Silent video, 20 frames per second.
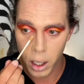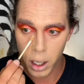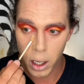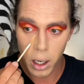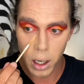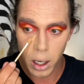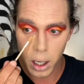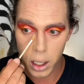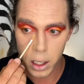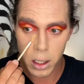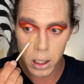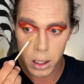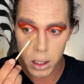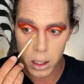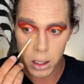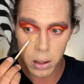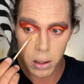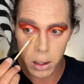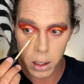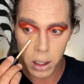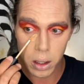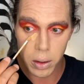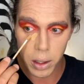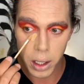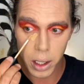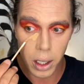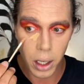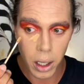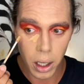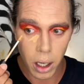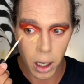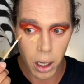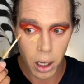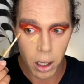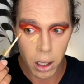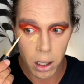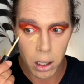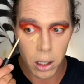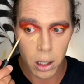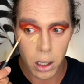And I just do a little bit
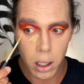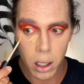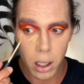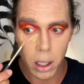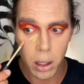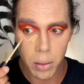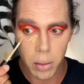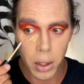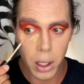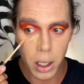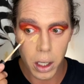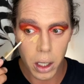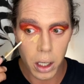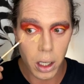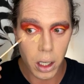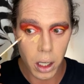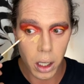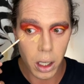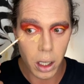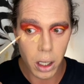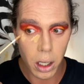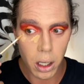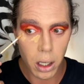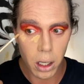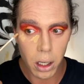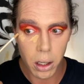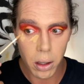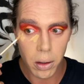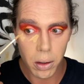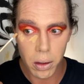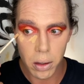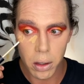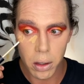here, a little bit here,